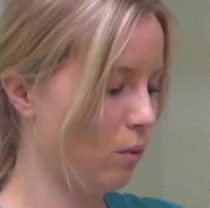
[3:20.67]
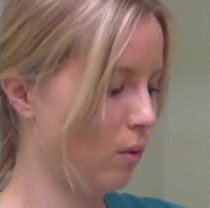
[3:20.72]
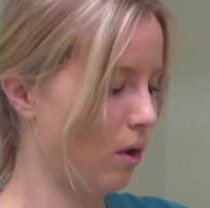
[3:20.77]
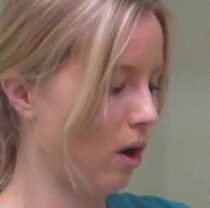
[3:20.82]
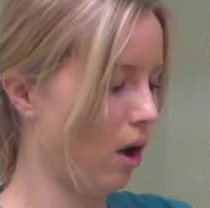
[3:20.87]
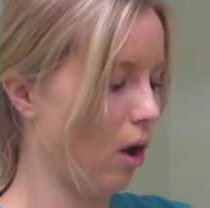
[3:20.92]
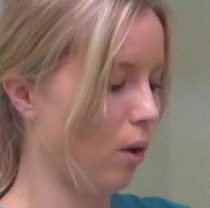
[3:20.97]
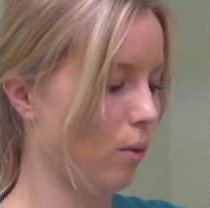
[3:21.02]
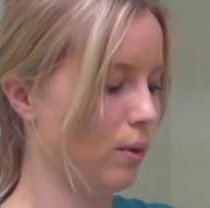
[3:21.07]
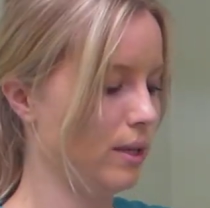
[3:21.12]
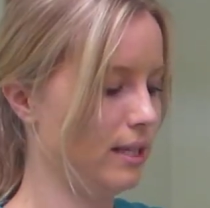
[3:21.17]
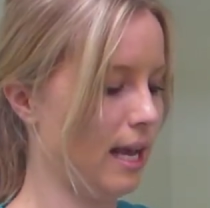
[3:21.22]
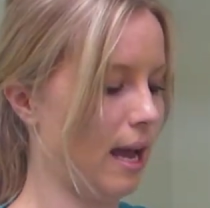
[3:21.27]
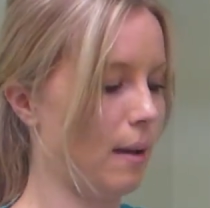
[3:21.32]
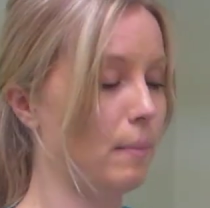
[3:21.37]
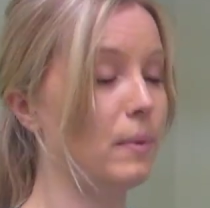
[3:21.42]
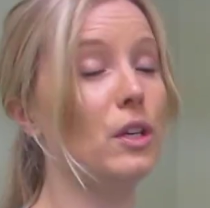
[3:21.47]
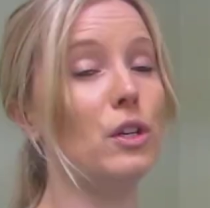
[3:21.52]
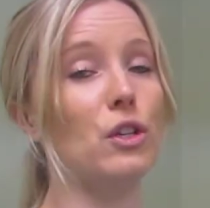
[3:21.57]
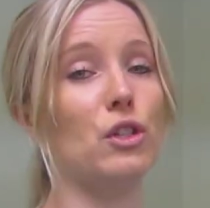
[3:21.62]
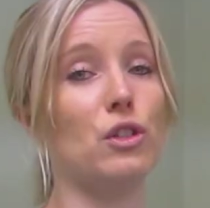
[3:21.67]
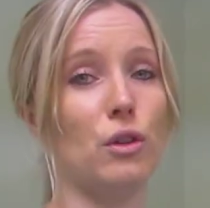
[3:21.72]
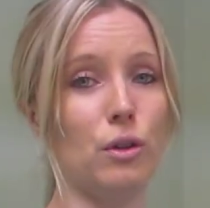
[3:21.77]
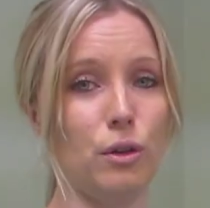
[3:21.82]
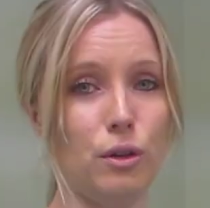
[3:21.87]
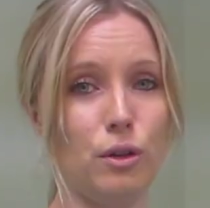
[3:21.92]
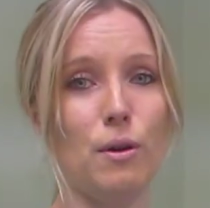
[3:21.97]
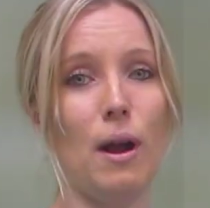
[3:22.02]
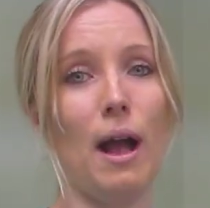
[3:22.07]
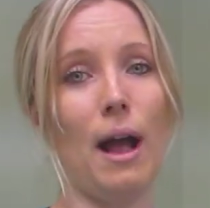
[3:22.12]
We're always happy to show
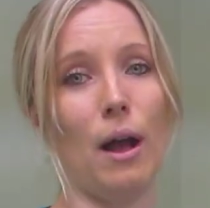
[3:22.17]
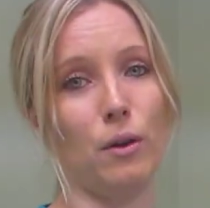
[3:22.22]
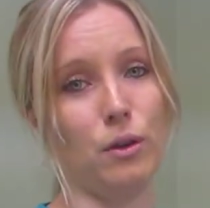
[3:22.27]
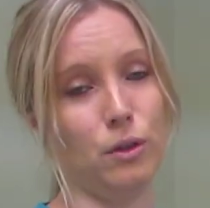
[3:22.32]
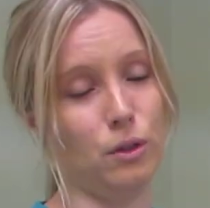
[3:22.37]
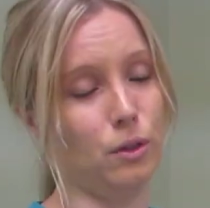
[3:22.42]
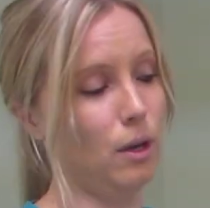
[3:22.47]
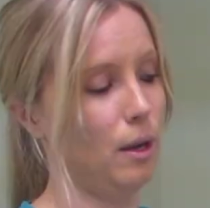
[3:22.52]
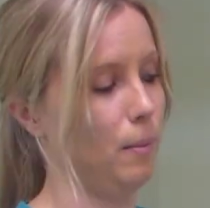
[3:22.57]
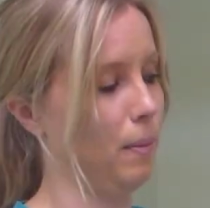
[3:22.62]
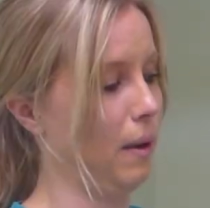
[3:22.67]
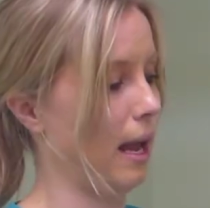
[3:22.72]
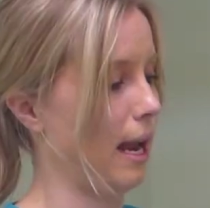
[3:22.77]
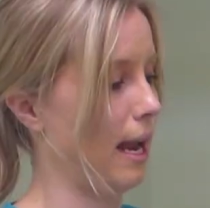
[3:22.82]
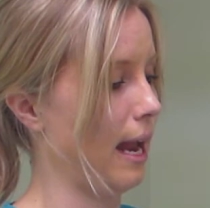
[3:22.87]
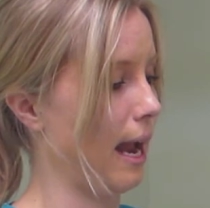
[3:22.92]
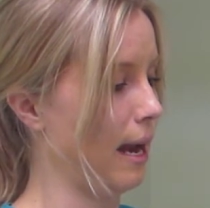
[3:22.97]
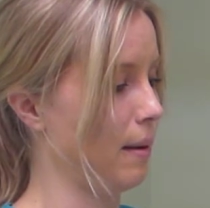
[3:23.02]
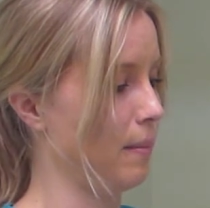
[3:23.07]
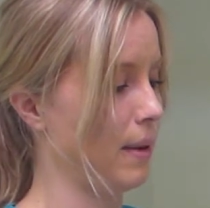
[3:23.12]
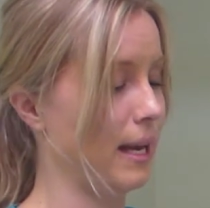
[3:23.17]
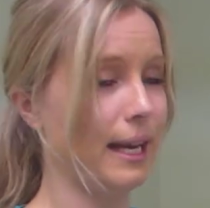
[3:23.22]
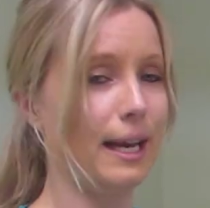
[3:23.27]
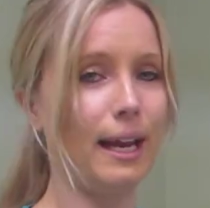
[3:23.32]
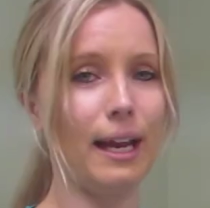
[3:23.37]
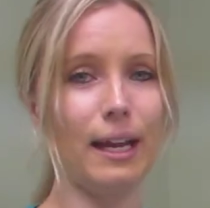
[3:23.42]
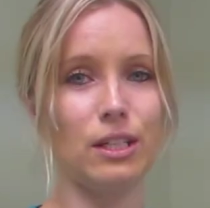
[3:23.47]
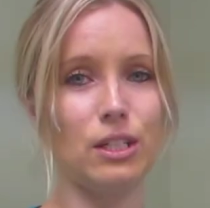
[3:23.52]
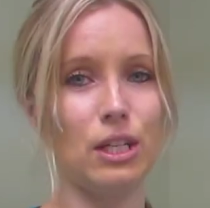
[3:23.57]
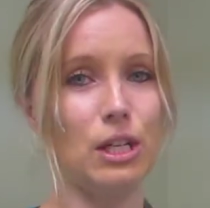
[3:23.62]
you how to apply eye
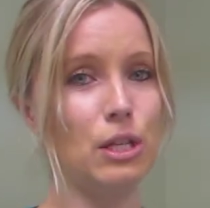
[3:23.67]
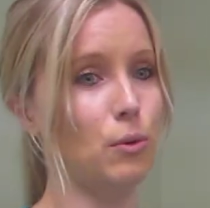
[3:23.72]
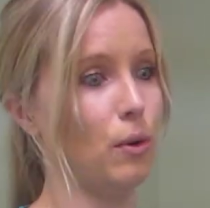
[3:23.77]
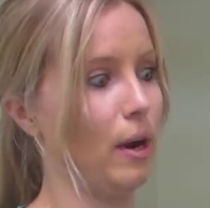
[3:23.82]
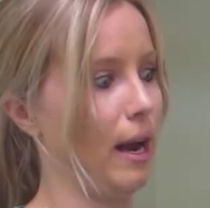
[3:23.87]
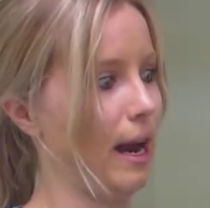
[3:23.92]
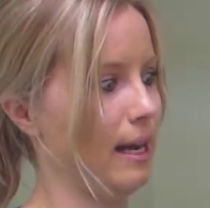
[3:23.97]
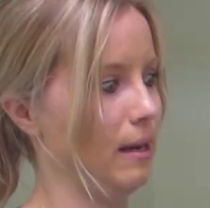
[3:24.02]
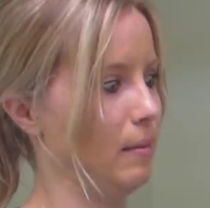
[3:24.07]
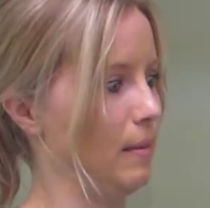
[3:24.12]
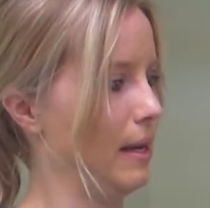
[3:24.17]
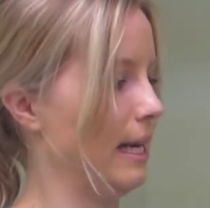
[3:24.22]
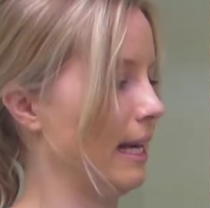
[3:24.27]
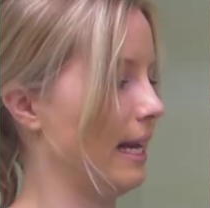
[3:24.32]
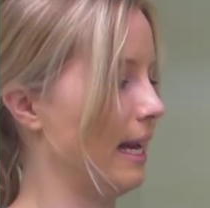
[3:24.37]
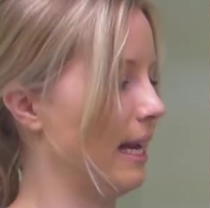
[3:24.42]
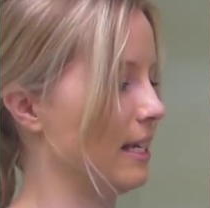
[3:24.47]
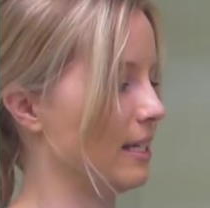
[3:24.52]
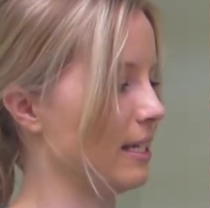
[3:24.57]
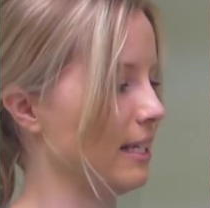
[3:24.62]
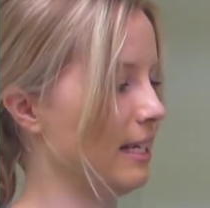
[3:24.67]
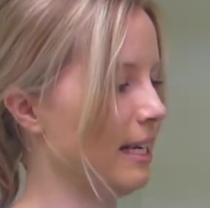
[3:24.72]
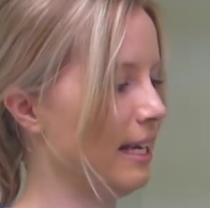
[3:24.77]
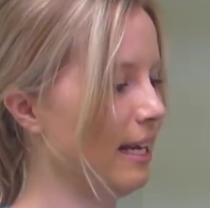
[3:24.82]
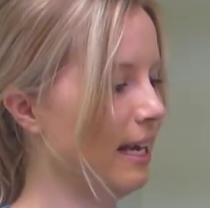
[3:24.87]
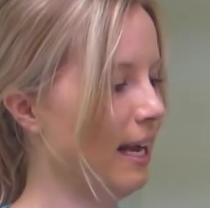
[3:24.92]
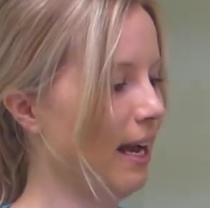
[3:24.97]
medication or any medication.